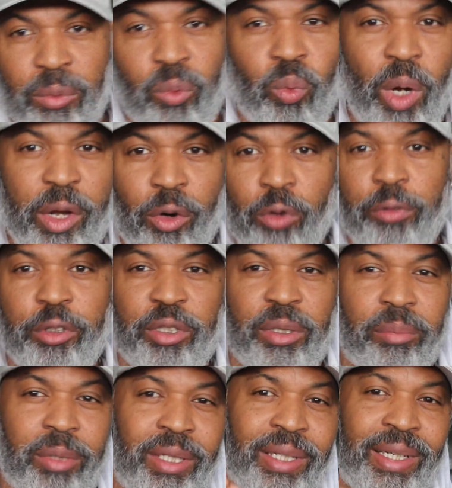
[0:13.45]
went over
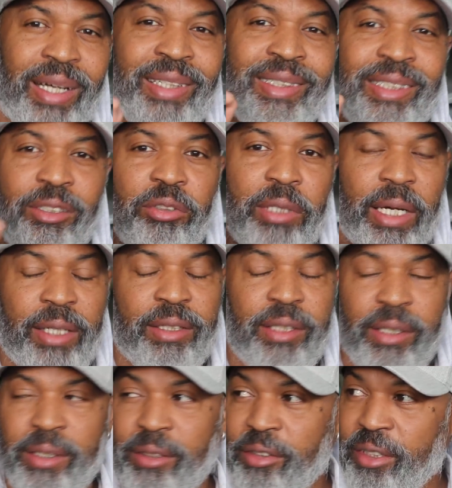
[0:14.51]
something, and I need you guys
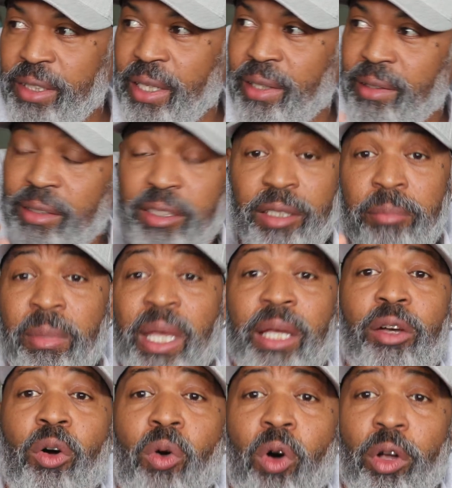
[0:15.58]
to understand this. It may
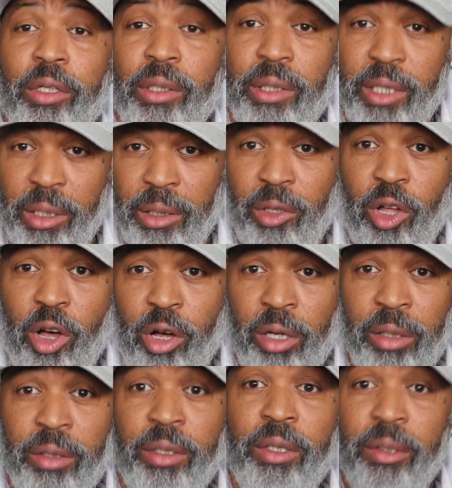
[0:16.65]
go on a little
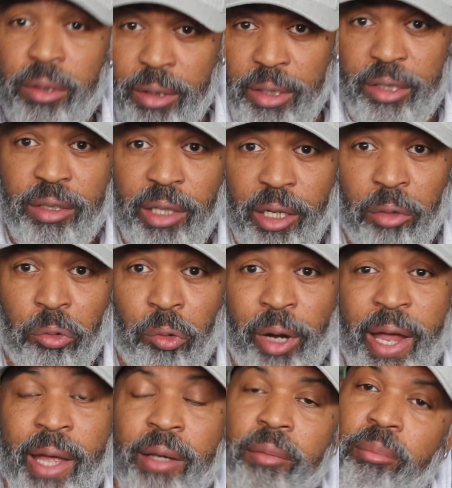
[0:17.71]
long, this little
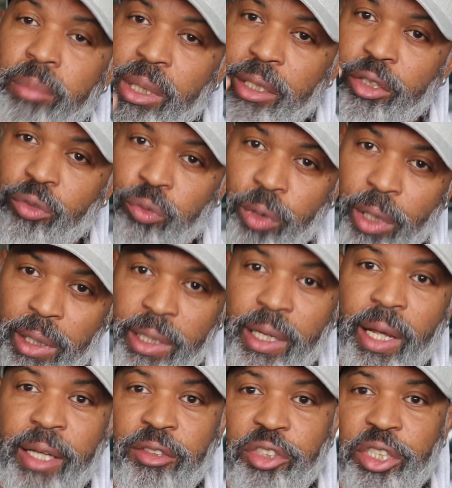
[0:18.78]
rant, but it's
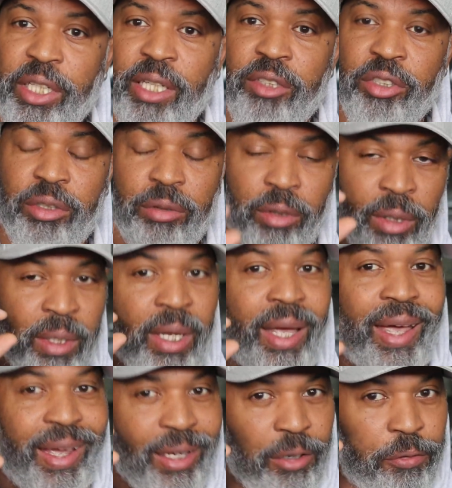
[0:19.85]
really educational.
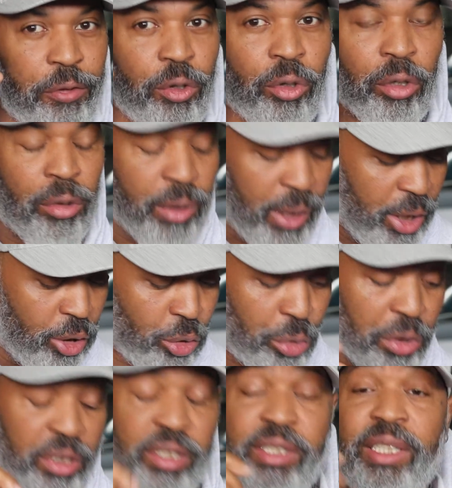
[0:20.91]
And if you're
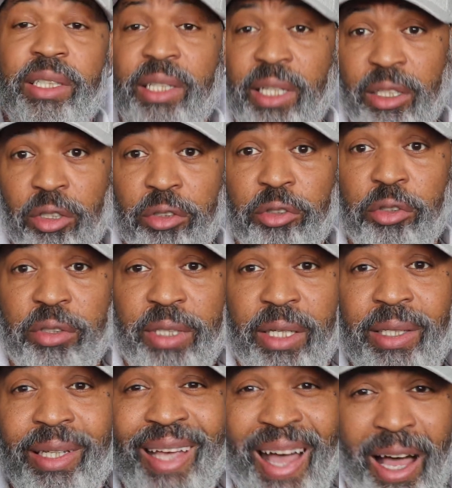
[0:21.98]
interested in
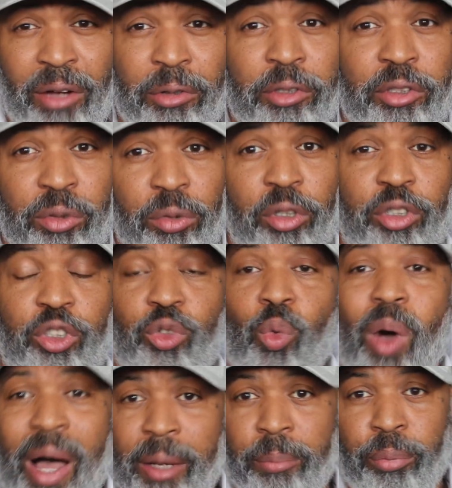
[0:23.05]
understanding how to do the
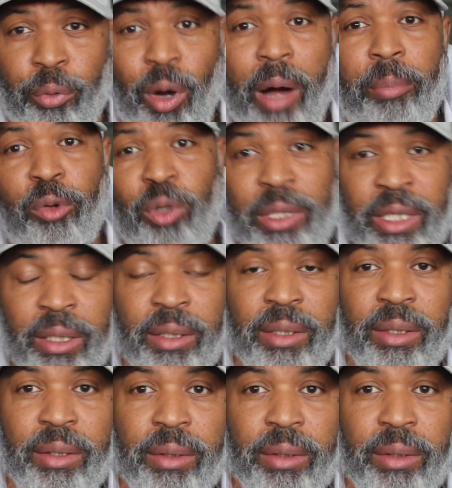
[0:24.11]
squat properly,